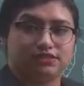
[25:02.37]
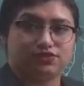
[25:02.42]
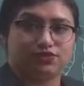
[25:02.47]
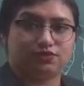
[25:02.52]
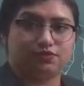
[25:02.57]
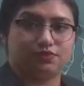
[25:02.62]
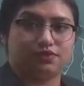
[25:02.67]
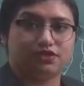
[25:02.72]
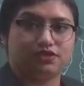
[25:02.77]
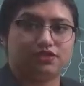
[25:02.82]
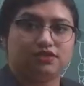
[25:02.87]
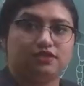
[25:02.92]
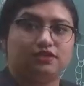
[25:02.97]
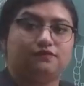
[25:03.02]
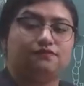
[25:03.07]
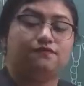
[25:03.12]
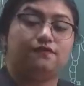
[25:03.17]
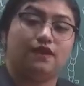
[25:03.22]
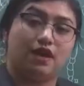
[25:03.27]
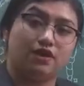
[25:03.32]
sit over
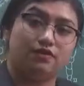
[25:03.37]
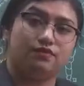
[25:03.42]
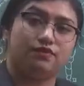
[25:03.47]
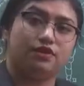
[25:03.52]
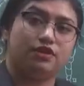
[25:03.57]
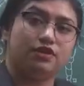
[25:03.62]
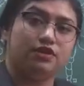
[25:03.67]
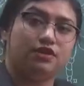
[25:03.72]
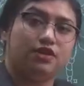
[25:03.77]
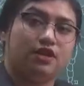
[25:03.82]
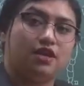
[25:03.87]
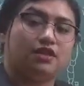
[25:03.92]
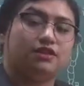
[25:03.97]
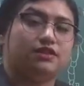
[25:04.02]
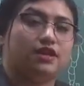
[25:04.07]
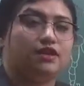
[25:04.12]
the flower,